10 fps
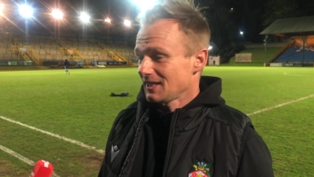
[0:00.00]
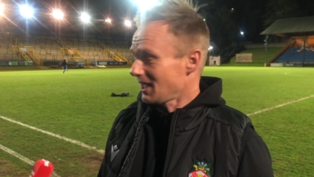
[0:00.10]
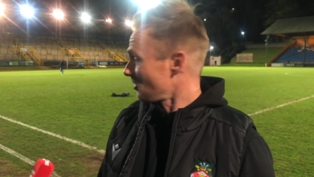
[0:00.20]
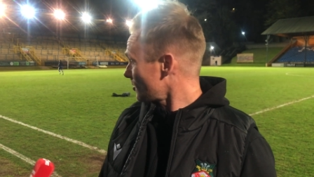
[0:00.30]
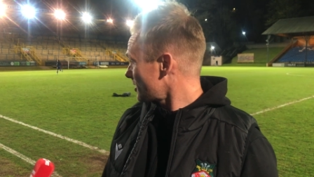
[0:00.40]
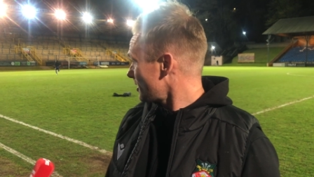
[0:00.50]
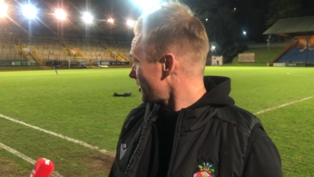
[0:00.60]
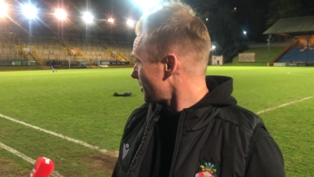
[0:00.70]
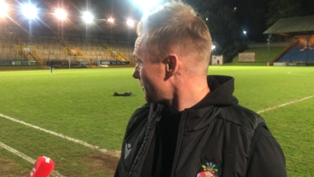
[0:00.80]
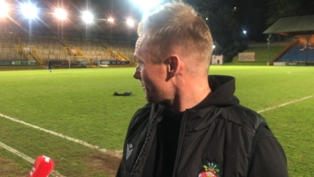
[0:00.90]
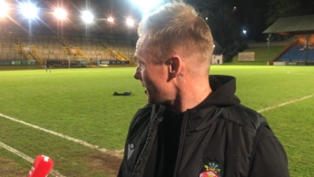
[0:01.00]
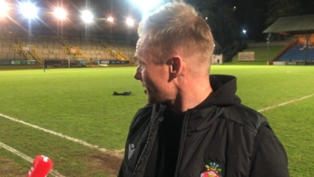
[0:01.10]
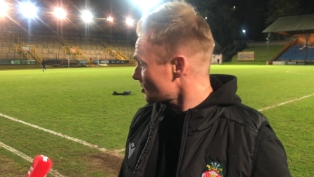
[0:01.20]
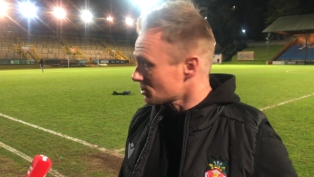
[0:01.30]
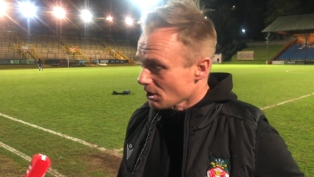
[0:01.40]
Yeah, look, um, uh,
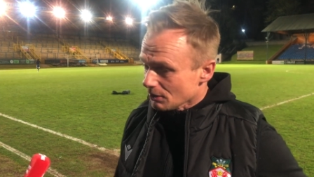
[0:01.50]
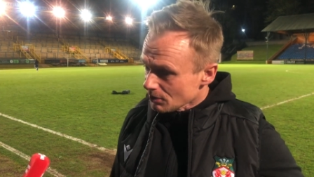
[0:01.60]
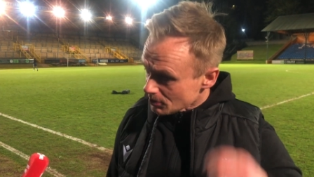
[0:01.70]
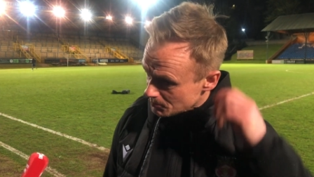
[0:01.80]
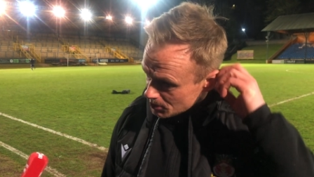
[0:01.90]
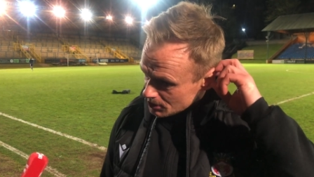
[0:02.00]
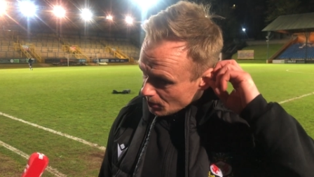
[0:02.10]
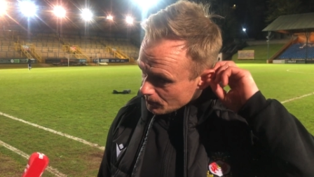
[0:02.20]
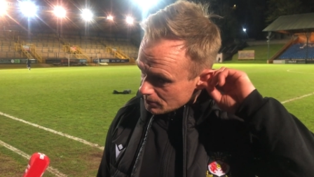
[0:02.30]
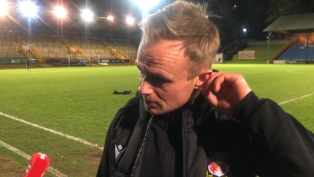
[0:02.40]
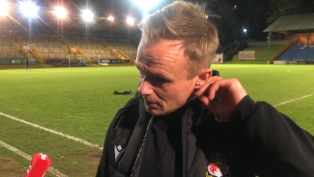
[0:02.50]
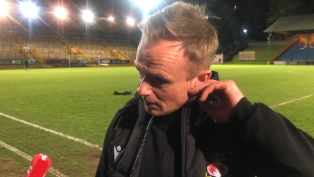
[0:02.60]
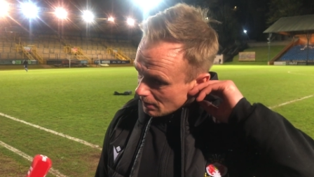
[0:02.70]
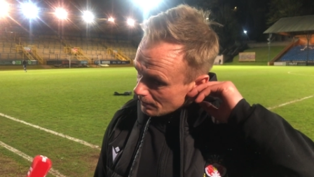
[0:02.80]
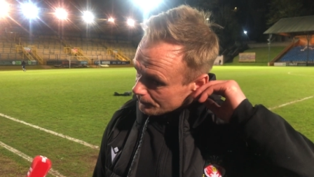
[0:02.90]
just not, not so much his goals.
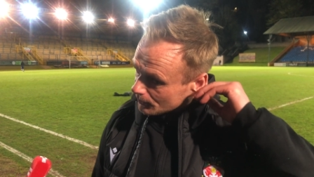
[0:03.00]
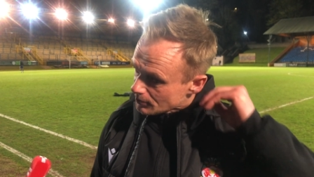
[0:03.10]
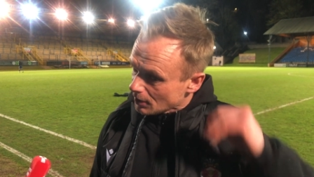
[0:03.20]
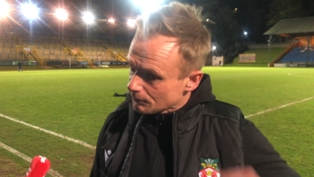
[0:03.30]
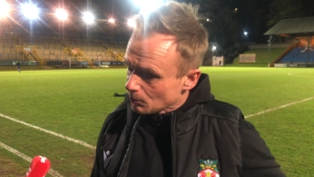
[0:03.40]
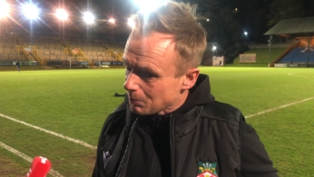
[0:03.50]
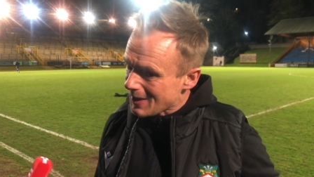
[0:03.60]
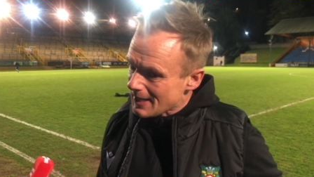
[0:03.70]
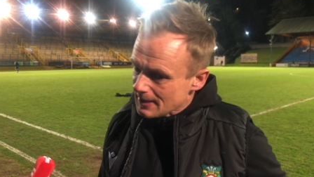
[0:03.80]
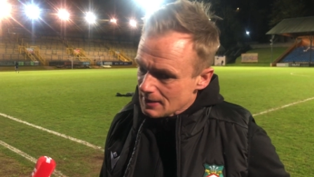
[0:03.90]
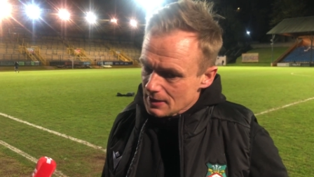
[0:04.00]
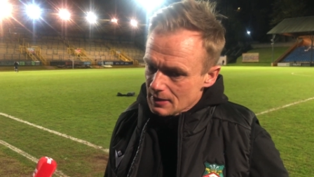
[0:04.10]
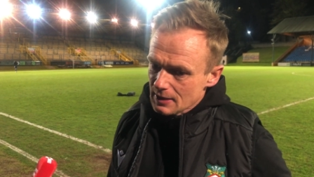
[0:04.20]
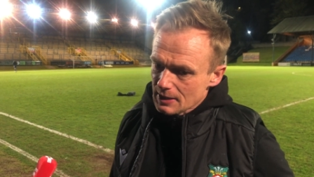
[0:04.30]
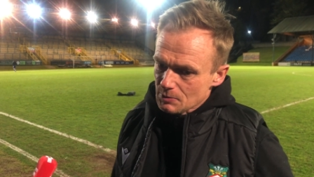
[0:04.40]
I thought his overall play
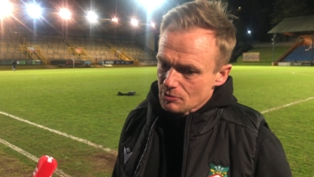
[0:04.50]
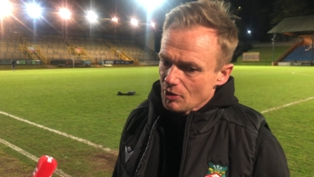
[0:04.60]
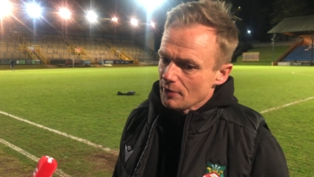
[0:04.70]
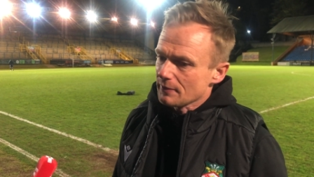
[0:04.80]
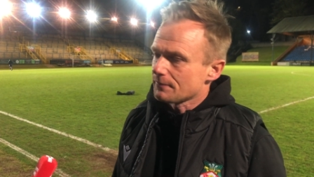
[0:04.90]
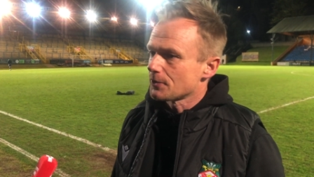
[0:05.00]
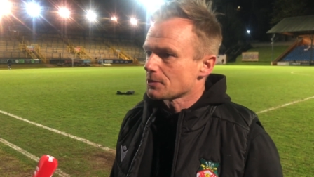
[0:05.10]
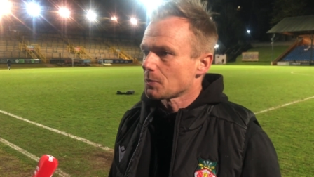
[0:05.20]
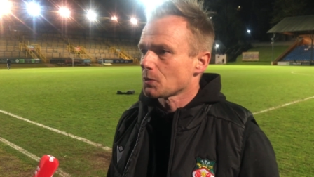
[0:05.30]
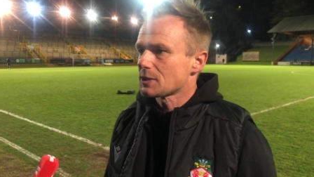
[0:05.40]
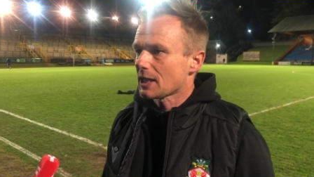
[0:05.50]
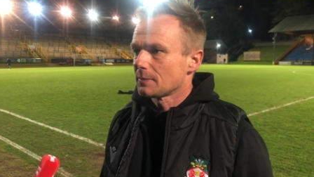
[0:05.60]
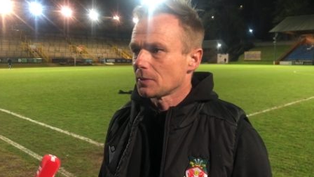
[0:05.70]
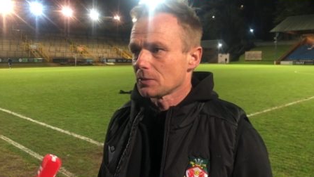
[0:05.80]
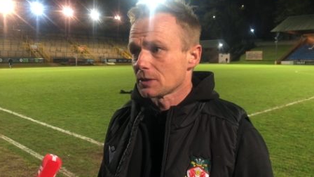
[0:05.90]
he was arriving on first balls, second
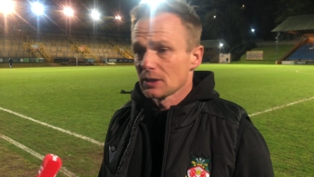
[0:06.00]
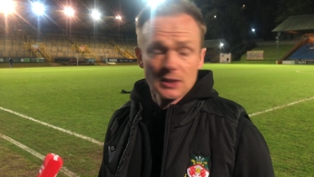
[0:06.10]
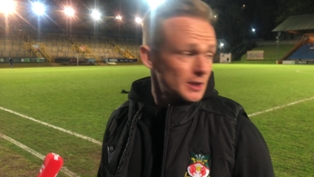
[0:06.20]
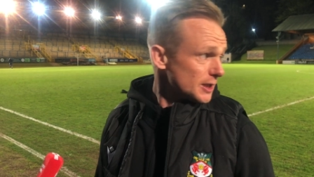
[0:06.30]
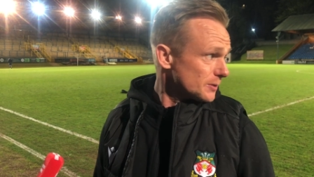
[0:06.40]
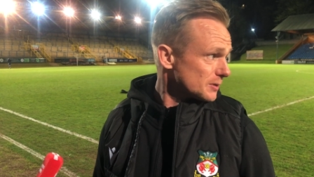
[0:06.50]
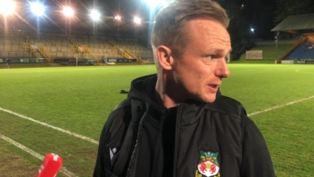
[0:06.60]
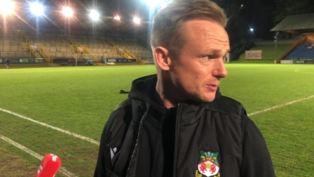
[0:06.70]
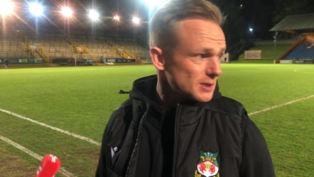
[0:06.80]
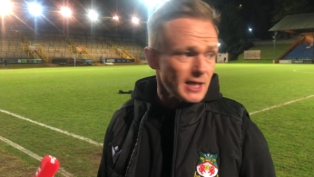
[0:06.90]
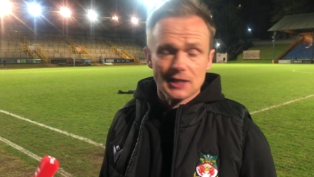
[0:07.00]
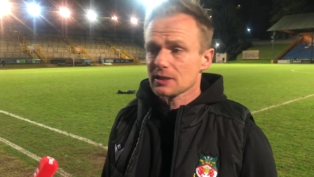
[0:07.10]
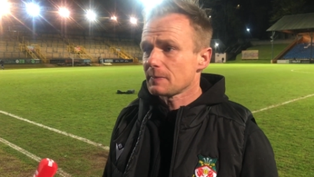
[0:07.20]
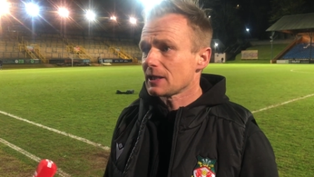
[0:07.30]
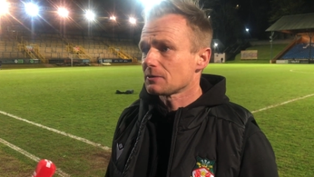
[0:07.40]
balls, and he was, he was taking the
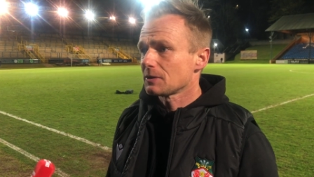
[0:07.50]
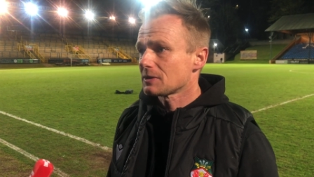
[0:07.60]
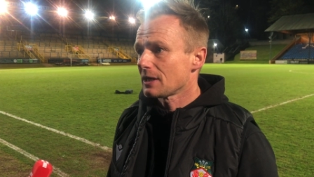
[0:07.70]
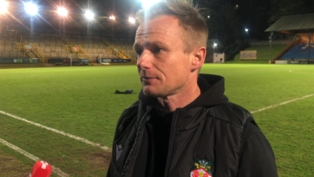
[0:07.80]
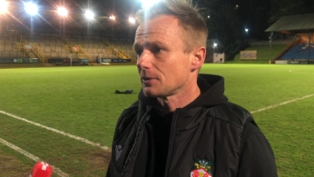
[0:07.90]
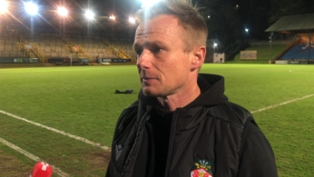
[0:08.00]
space when it was there for him.